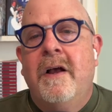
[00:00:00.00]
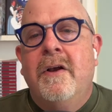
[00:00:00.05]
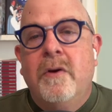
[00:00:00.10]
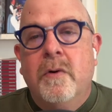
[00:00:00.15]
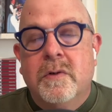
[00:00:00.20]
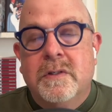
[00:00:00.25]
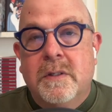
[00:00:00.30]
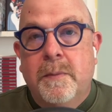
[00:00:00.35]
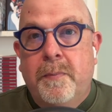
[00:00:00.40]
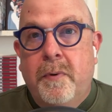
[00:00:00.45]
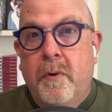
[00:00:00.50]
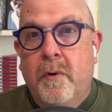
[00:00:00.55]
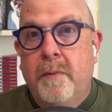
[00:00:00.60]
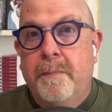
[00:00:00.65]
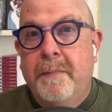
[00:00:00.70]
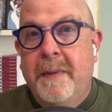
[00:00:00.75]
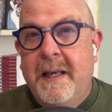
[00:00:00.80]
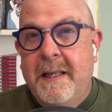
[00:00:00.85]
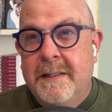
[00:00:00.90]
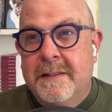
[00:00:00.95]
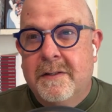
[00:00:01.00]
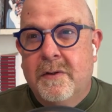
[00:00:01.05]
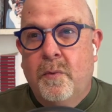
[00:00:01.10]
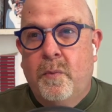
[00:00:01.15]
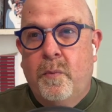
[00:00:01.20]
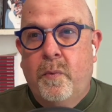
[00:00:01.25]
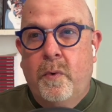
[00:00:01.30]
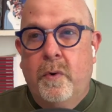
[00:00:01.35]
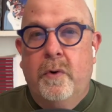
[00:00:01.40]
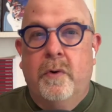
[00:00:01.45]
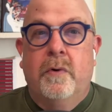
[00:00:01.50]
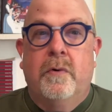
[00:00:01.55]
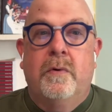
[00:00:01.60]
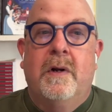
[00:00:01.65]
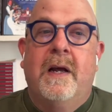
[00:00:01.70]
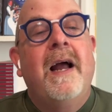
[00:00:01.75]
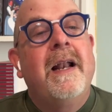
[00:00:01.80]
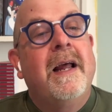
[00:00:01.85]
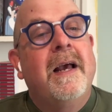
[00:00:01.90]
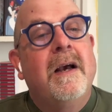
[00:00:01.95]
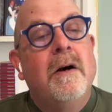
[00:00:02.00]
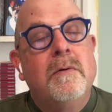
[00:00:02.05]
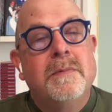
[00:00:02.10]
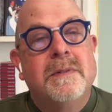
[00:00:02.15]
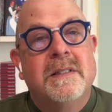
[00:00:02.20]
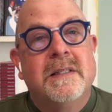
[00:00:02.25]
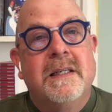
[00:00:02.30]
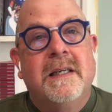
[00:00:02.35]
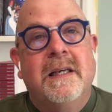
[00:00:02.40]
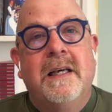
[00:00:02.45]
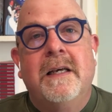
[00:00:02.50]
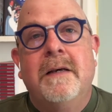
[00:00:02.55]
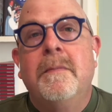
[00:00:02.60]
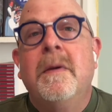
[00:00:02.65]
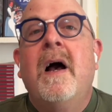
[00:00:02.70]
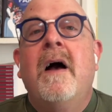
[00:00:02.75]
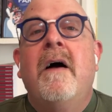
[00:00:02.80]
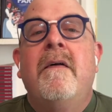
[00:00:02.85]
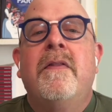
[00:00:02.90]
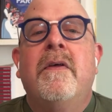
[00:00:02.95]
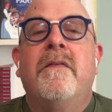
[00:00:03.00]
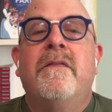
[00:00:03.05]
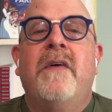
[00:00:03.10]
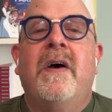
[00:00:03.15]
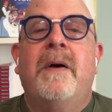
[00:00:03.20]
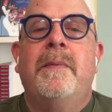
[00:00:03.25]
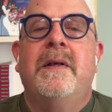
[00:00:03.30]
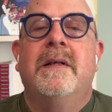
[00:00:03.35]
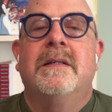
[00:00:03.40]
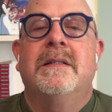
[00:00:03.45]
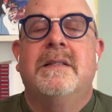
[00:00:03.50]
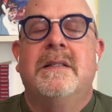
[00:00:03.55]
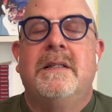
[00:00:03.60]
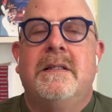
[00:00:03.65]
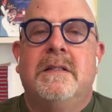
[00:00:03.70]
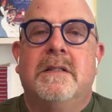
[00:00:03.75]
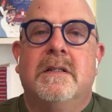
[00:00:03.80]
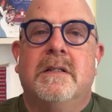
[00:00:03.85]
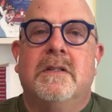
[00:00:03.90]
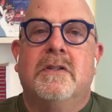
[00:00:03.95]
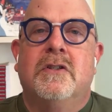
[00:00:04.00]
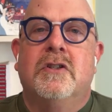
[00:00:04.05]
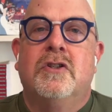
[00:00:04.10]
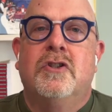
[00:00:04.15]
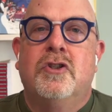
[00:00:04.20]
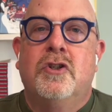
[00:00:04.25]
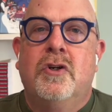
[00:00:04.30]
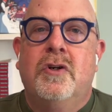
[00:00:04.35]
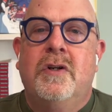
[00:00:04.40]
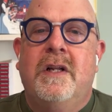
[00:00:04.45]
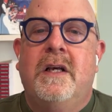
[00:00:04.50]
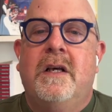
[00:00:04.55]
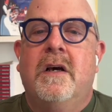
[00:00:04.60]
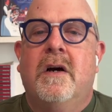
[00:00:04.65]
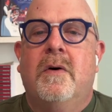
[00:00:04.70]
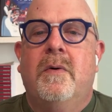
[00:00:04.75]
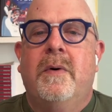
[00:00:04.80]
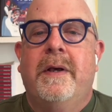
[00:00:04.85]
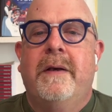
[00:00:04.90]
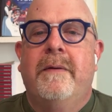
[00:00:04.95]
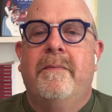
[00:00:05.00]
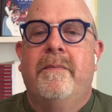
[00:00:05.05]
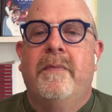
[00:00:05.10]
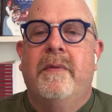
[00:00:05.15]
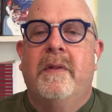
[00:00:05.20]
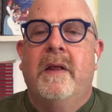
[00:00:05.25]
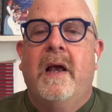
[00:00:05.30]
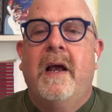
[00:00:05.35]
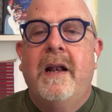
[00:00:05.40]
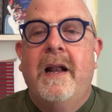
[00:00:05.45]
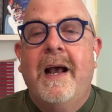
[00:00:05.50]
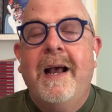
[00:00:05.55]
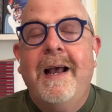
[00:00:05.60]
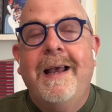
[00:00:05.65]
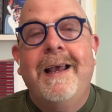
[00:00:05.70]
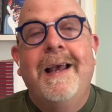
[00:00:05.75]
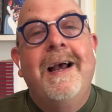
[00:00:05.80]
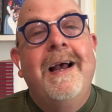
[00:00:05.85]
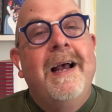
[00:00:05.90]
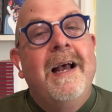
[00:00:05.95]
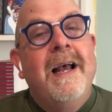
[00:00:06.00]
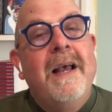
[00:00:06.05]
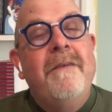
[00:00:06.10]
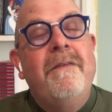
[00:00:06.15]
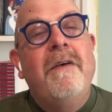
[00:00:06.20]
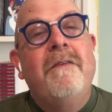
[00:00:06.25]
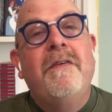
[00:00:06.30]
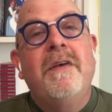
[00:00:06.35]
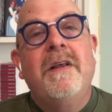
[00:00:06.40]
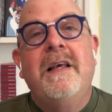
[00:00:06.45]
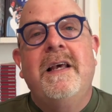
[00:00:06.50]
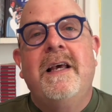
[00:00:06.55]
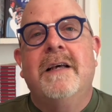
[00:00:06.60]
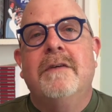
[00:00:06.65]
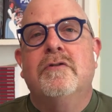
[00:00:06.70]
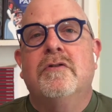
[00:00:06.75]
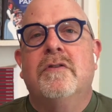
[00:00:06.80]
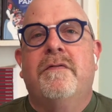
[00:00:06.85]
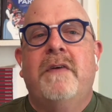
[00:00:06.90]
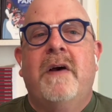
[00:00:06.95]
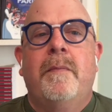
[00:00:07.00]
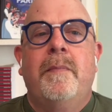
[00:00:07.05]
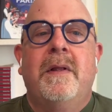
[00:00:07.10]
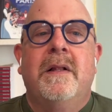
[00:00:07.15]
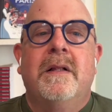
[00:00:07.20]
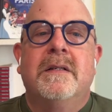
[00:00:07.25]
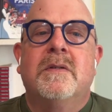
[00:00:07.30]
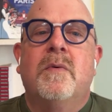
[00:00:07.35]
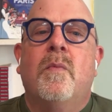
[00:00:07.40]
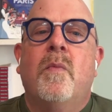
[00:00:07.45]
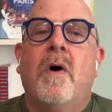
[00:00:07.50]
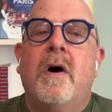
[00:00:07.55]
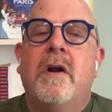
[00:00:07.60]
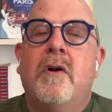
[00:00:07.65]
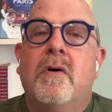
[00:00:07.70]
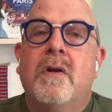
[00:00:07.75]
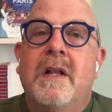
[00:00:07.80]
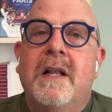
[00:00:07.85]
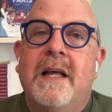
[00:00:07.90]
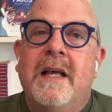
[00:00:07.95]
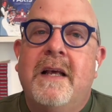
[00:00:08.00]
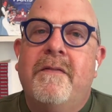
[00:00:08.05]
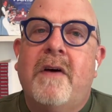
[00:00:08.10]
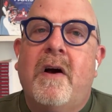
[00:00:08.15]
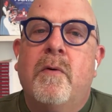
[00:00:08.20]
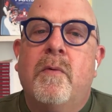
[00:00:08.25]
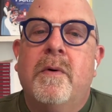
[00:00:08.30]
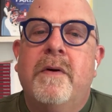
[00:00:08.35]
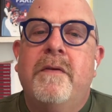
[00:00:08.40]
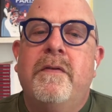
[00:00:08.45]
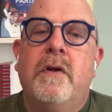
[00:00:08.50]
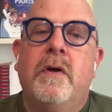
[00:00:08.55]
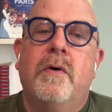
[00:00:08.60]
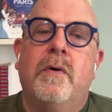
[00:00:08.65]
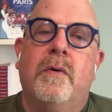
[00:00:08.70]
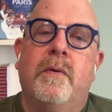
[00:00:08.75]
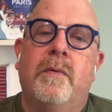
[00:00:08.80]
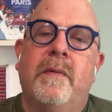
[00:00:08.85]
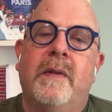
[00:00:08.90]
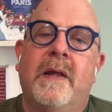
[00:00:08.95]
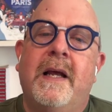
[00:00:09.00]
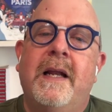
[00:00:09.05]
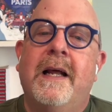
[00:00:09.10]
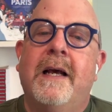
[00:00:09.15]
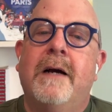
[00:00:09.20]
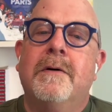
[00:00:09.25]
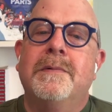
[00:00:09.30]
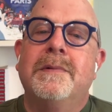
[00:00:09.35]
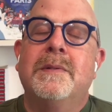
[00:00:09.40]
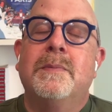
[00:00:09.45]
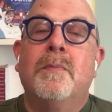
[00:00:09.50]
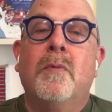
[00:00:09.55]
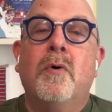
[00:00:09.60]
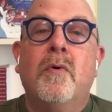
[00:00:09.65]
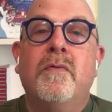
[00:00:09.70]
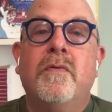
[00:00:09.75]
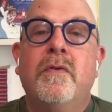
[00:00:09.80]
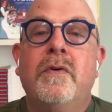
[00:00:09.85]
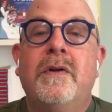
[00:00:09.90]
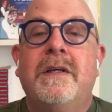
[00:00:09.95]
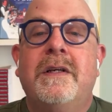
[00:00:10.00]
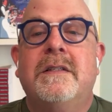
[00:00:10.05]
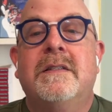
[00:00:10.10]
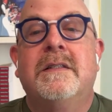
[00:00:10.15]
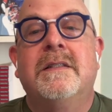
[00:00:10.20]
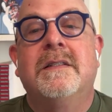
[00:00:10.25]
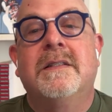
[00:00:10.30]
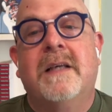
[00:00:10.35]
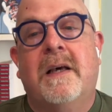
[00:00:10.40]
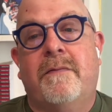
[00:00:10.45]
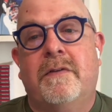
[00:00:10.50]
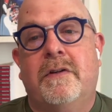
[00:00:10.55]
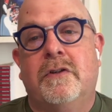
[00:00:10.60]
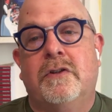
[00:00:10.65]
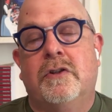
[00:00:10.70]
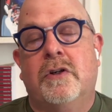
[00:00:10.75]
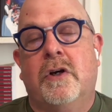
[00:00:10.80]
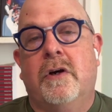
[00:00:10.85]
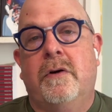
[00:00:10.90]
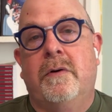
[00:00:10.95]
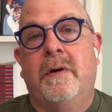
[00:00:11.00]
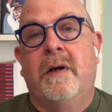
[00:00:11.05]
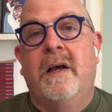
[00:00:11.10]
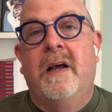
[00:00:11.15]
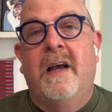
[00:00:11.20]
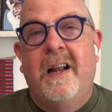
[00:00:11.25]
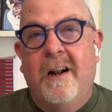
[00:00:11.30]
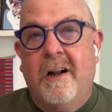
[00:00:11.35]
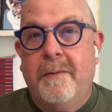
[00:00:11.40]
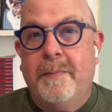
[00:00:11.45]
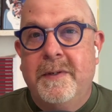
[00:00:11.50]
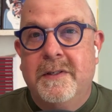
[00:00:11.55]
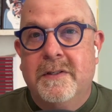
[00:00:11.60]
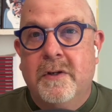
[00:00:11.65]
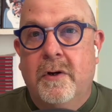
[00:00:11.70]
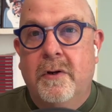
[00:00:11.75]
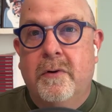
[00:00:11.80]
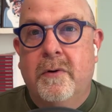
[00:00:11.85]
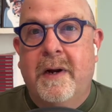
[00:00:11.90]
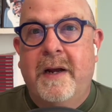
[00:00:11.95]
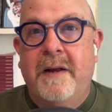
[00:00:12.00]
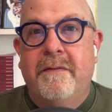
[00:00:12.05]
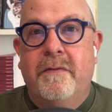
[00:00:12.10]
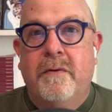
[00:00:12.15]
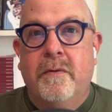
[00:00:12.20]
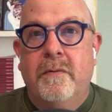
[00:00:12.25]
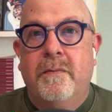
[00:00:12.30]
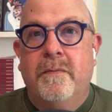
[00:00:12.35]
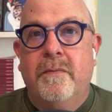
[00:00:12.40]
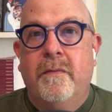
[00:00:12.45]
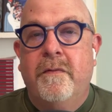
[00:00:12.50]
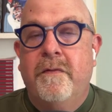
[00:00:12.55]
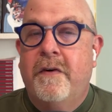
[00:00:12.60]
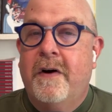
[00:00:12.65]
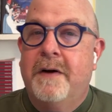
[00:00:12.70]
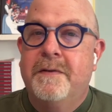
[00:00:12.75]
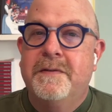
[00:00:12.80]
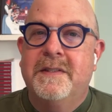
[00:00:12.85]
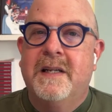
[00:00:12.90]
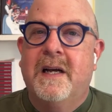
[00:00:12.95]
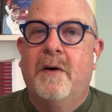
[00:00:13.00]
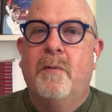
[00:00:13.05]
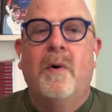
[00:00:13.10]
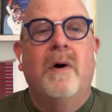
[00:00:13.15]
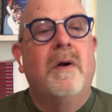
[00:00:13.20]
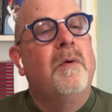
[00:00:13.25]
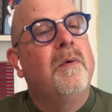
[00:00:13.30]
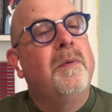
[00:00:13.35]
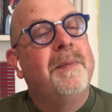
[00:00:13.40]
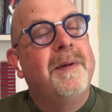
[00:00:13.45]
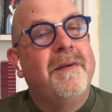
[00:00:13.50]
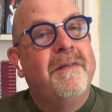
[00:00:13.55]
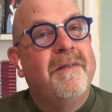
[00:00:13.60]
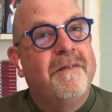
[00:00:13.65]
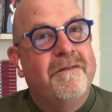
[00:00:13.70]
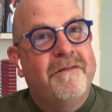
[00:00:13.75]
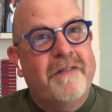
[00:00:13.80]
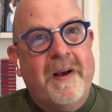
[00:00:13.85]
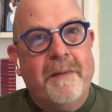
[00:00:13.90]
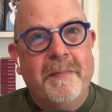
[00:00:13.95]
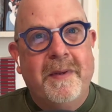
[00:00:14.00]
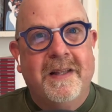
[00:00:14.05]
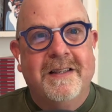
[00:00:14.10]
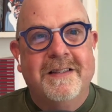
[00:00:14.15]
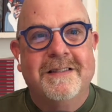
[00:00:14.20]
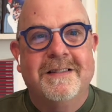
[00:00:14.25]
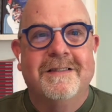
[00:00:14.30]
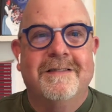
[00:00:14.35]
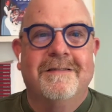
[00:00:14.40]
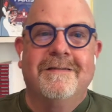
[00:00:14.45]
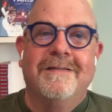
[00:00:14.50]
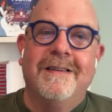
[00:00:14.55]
Your support means the world and helps to keep the Fabulously Delicious journey going. And hey, if you're feeling extra fabulous, why not leave a review? It helps more foodies discover the show, and I'd be so grateful. 5-star one would be fabulous.